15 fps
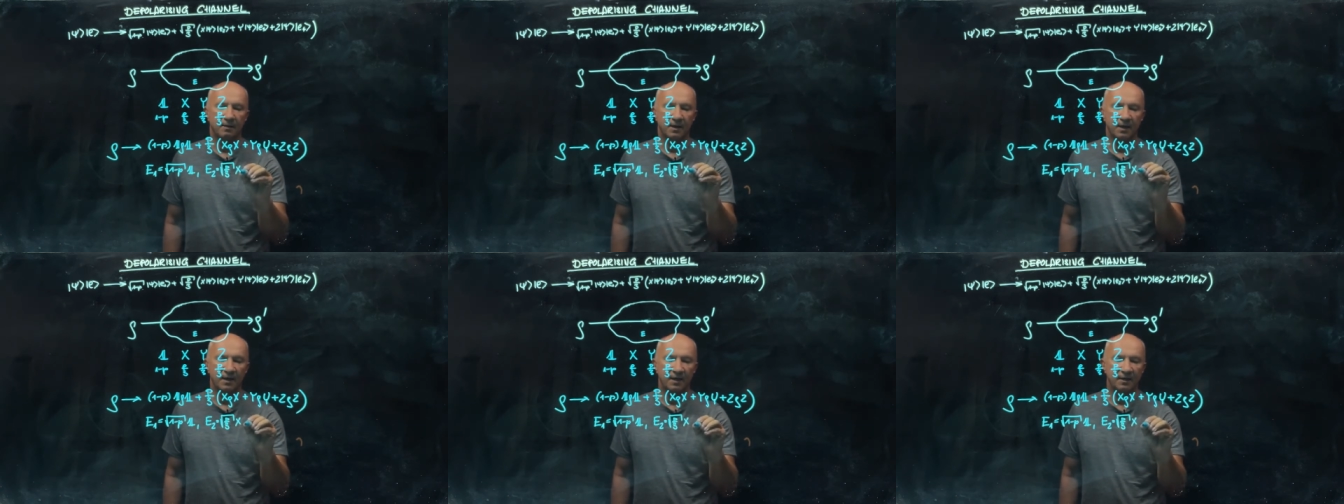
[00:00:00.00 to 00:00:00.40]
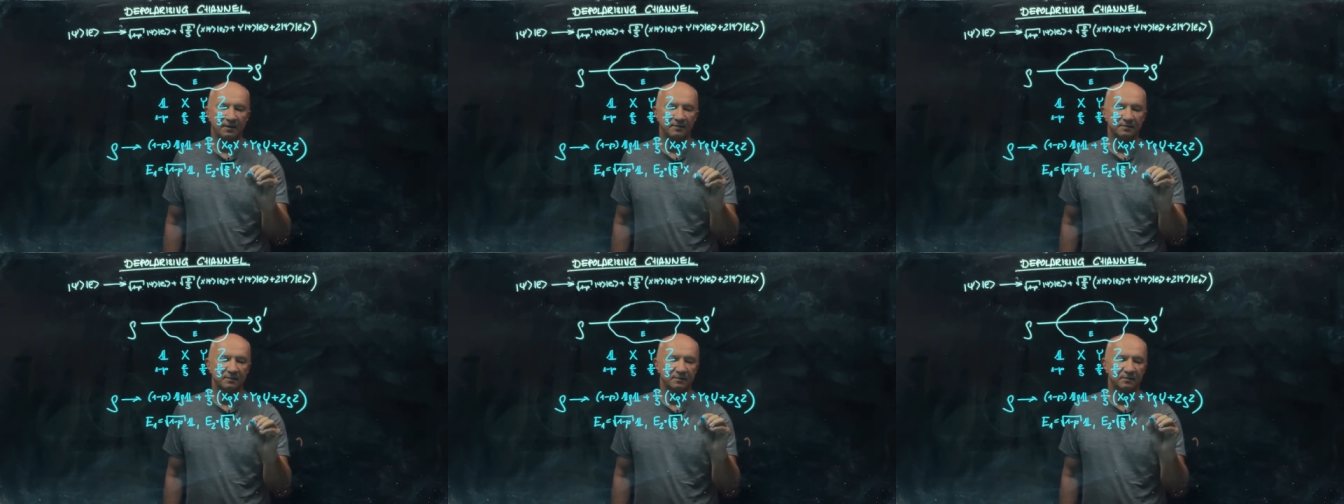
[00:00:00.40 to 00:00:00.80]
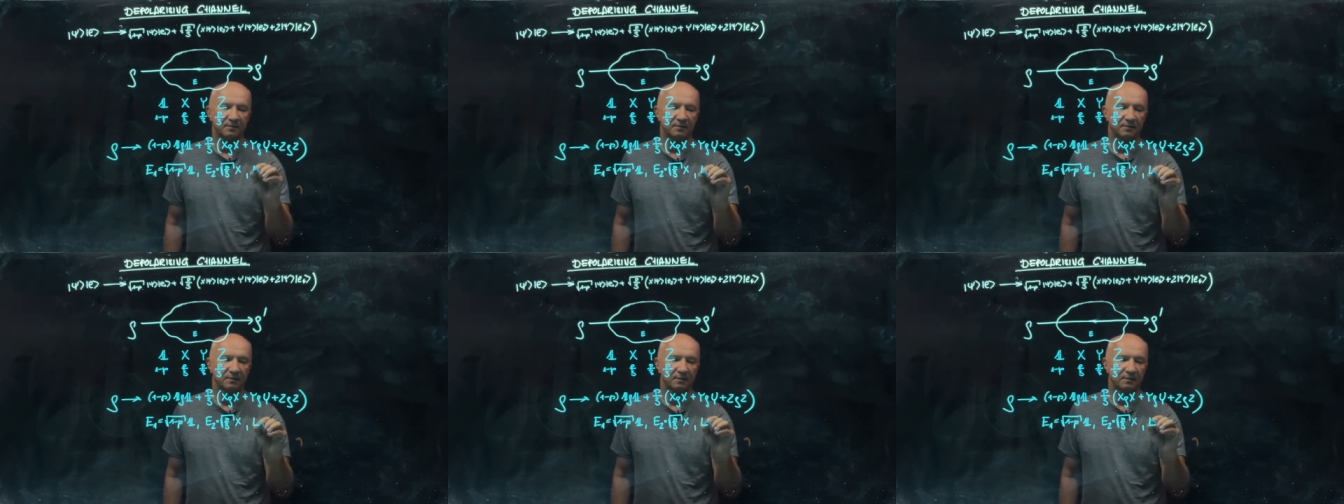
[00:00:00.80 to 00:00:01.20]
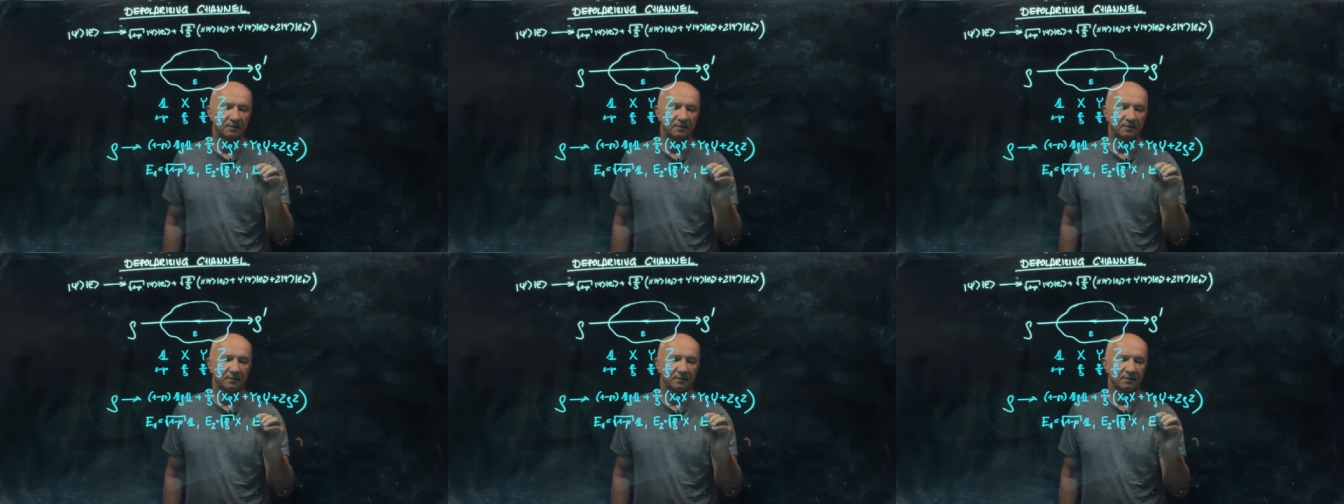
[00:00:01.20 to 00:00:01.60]
x,
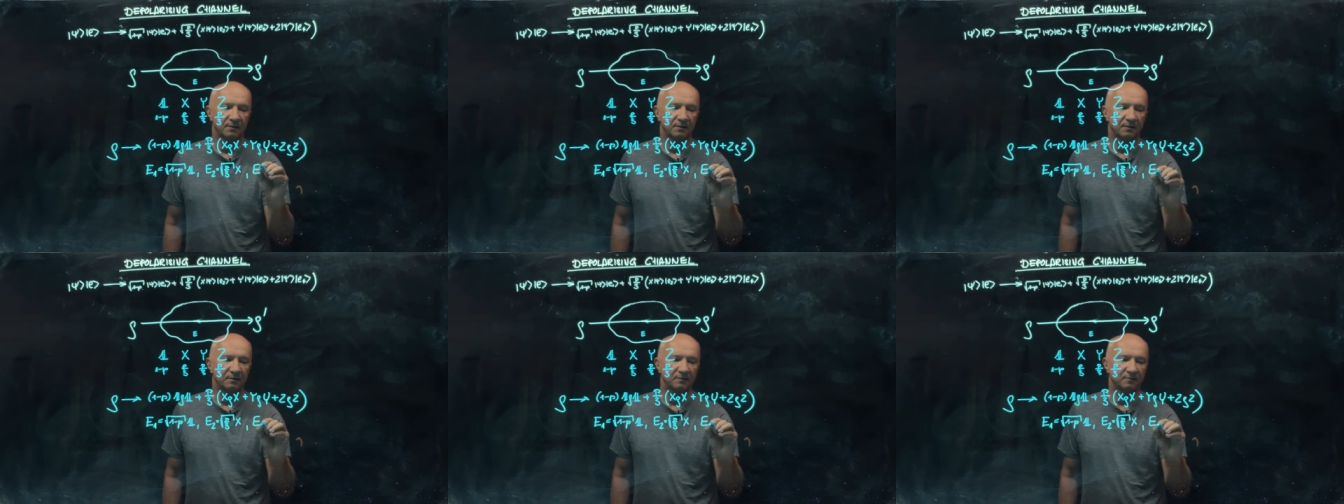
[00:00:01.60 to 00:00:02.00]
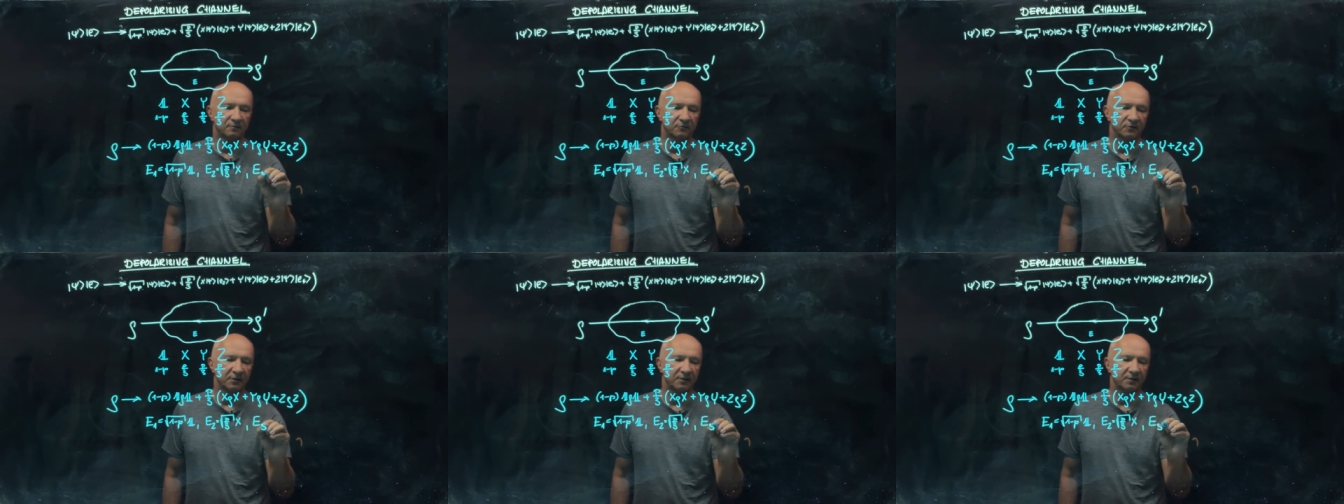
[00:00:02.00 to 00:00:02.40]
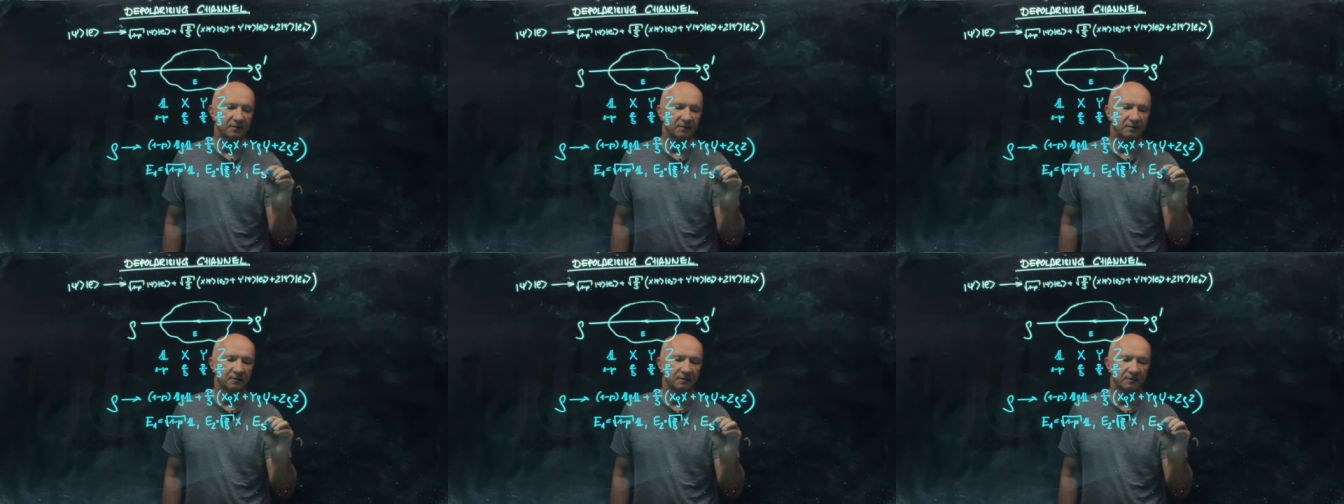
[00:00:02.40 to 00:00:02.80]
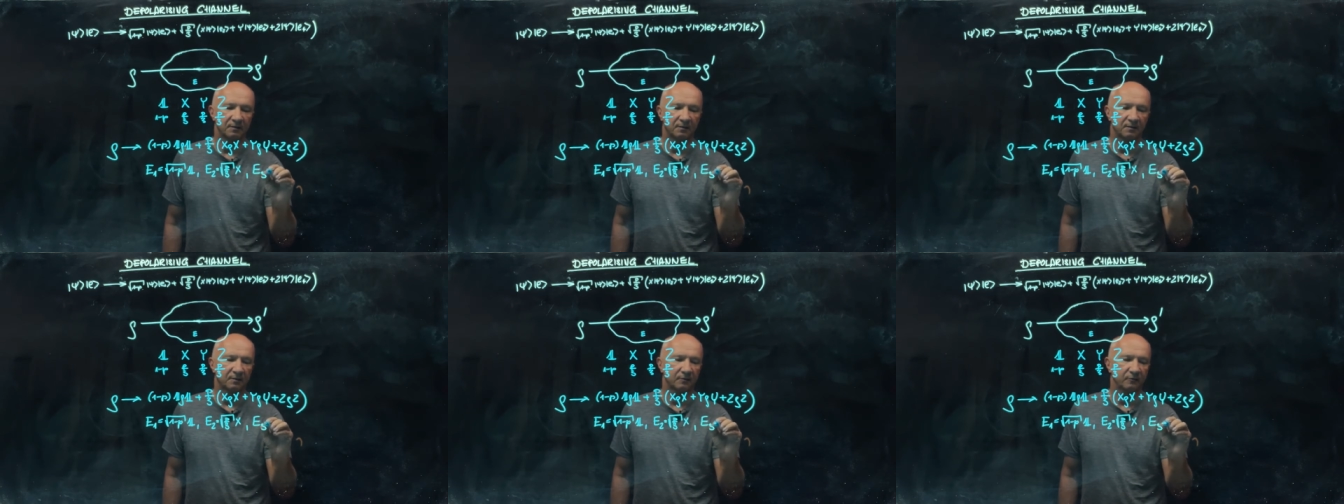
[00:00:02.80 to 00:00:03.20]
E3
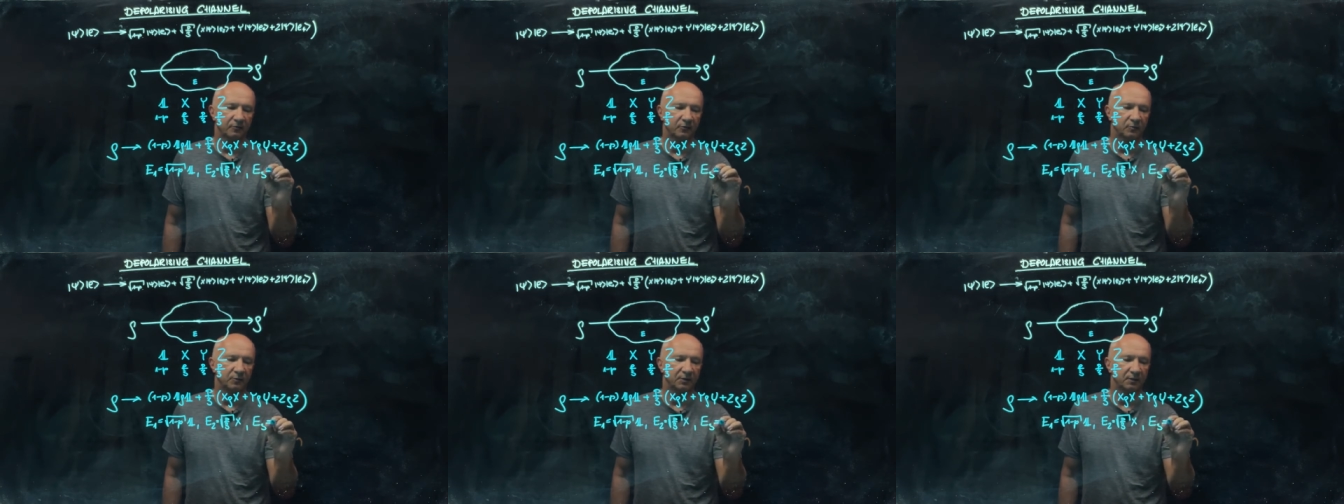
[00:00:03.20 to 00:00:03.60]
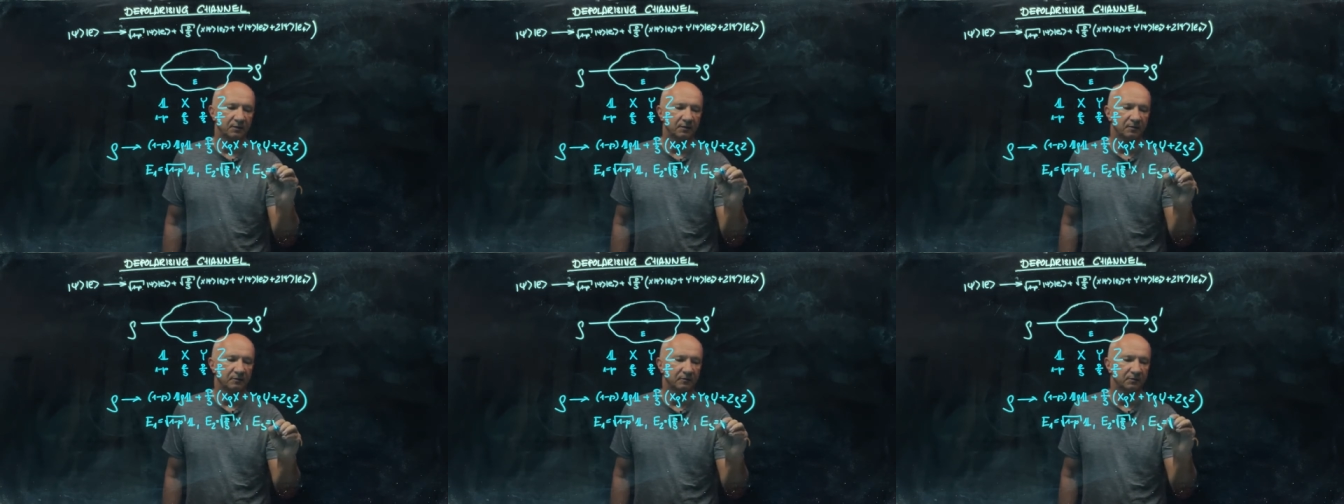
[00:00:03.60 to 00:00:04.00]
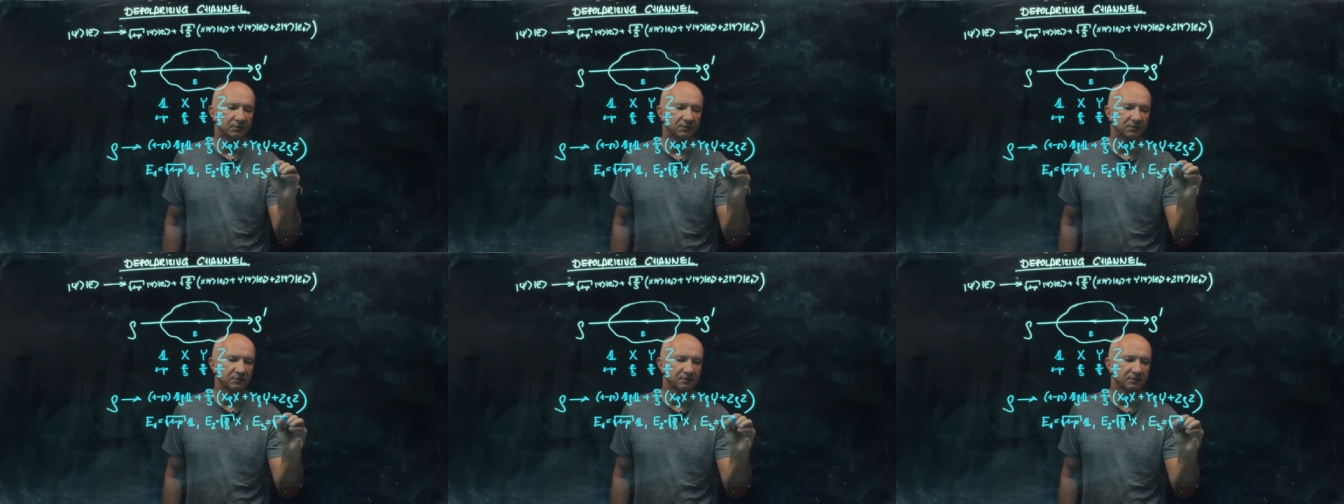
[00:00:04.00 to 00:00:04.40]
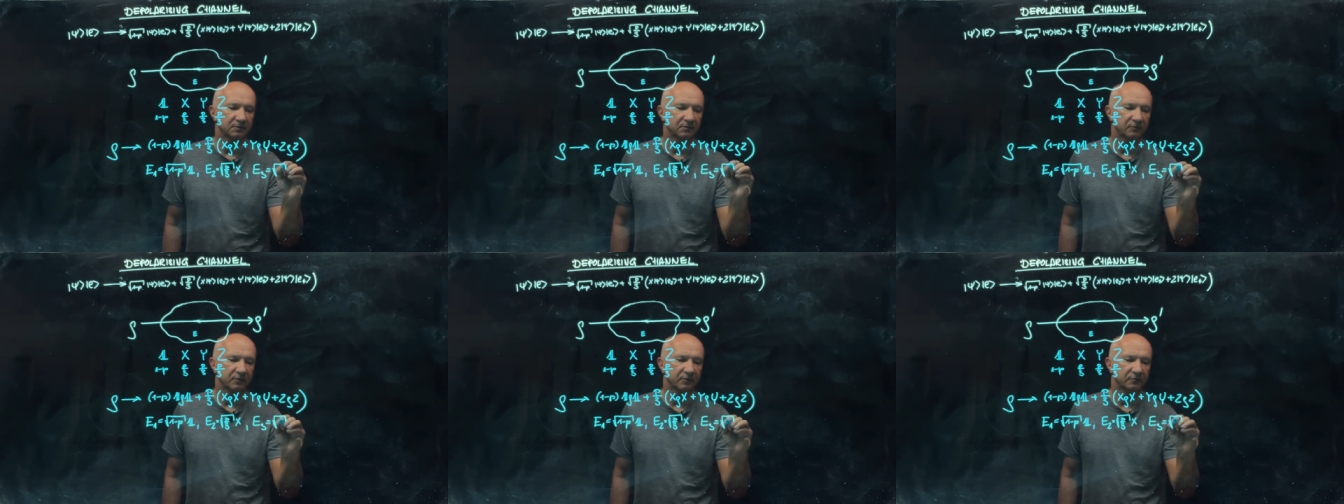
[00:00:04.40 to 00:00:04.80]
will be equal to
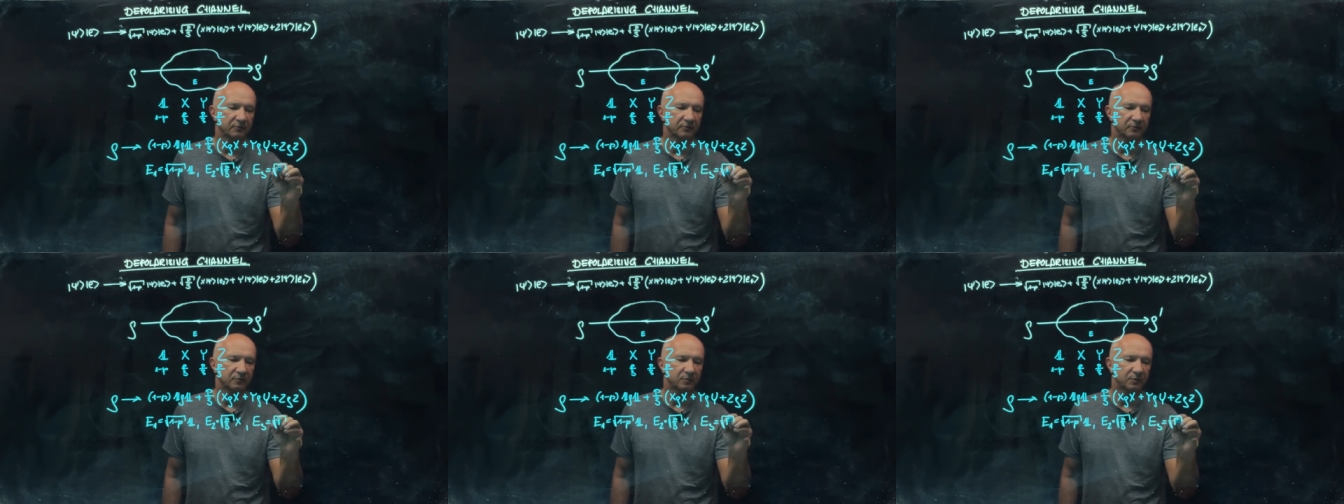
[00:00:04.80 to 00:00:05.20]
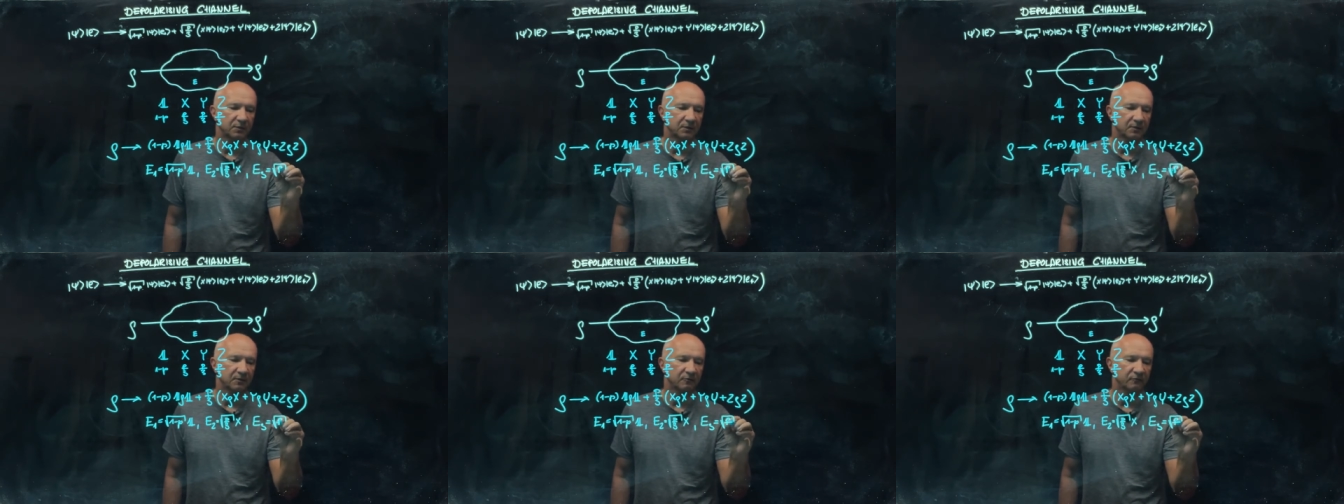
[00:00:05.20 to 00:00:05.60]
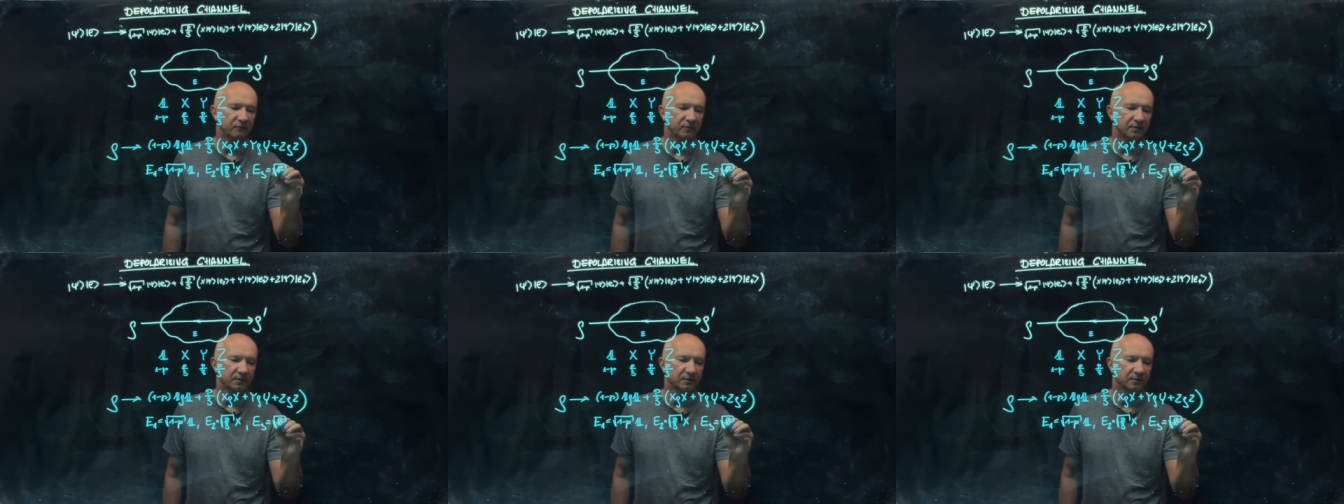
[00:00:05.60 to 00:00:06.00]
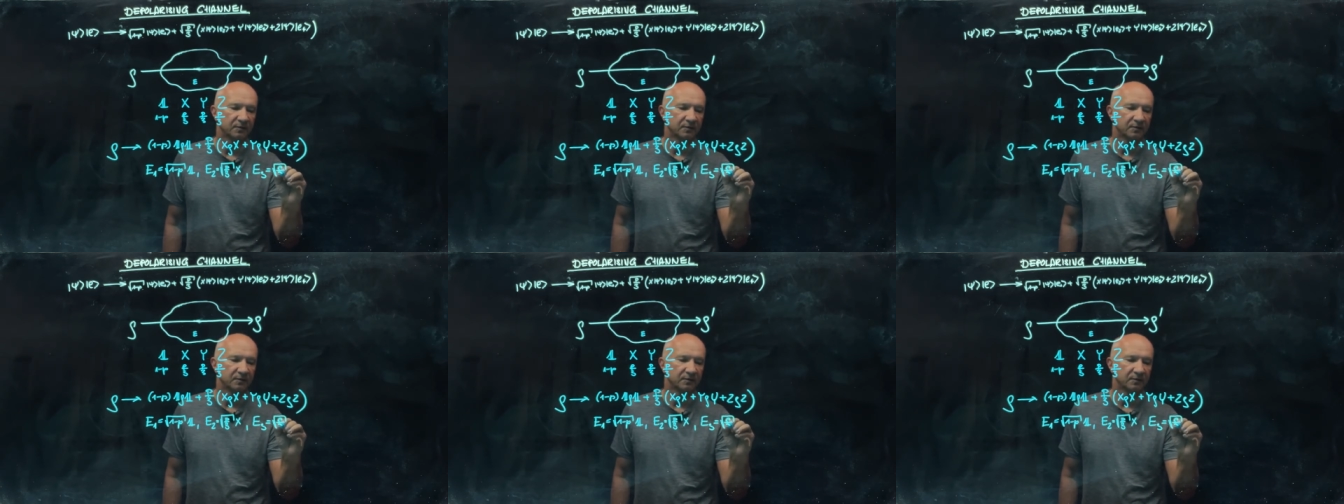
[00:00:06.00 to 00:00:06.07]
square root p over